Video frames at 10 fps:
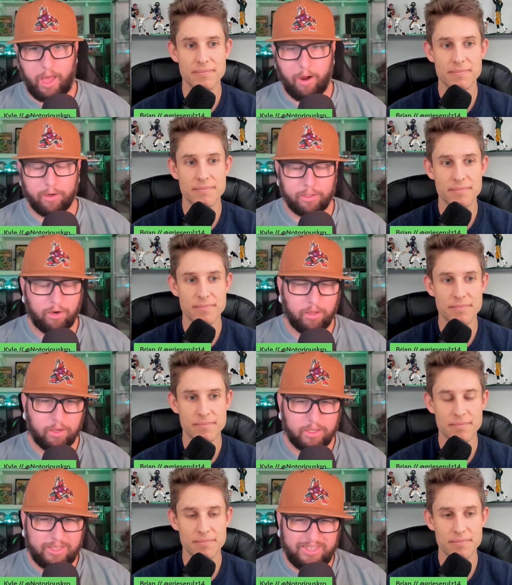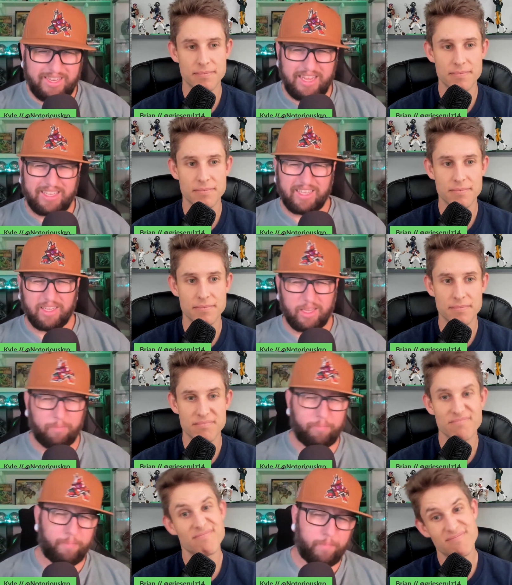Speaker 1: Arizona looks
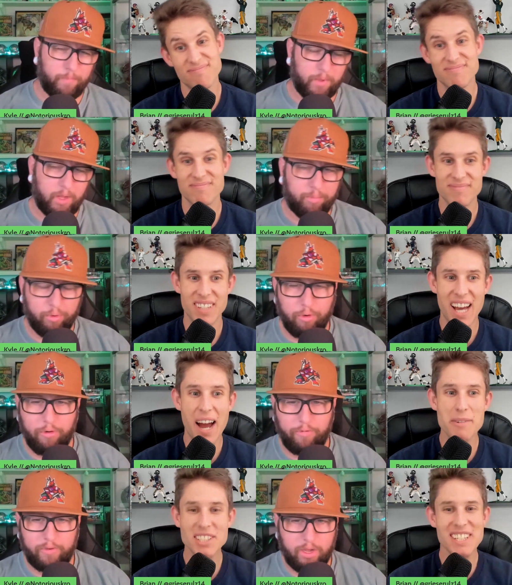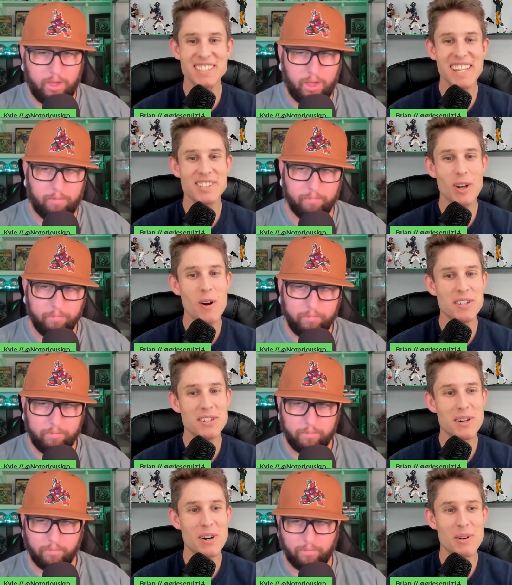decently improved. I am just
Speaker 2: gonna say it's hard to
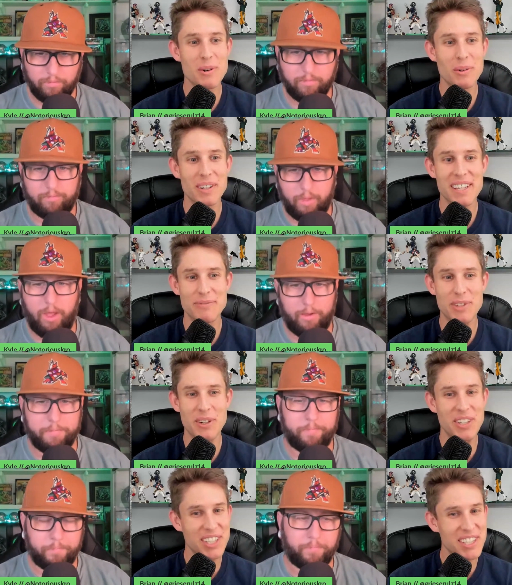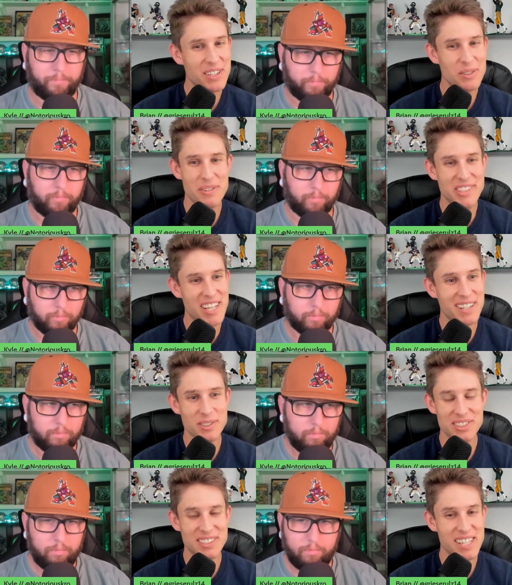know if yeah. they're good or if San
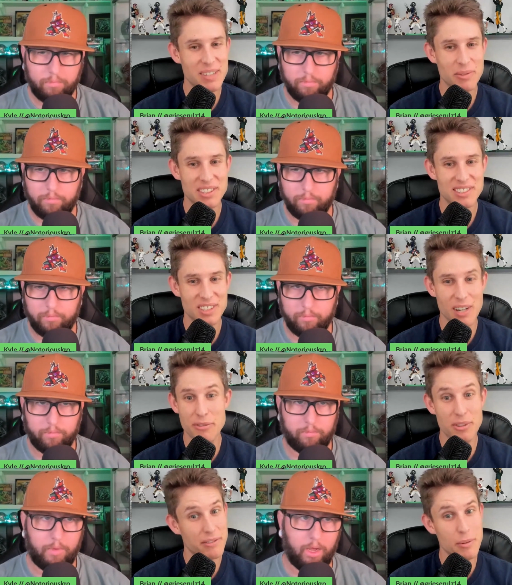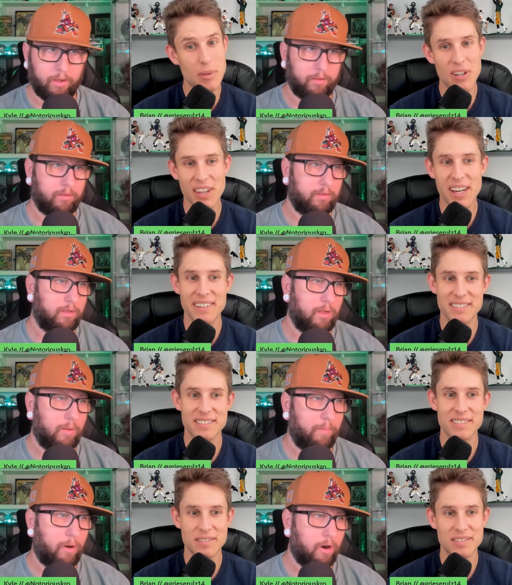Diego State was suffering yeah. from all that.
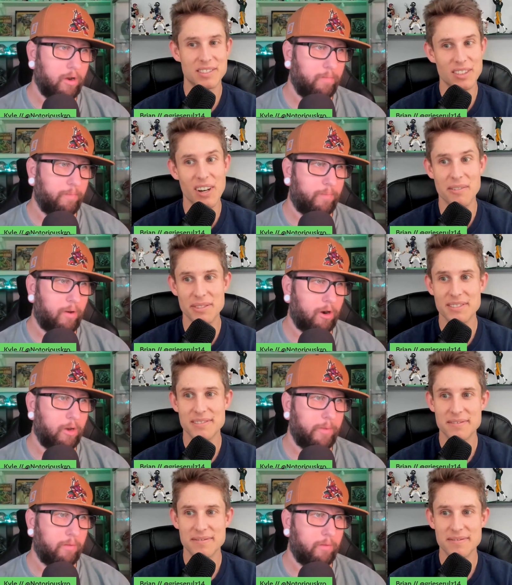Part of stuff. part of me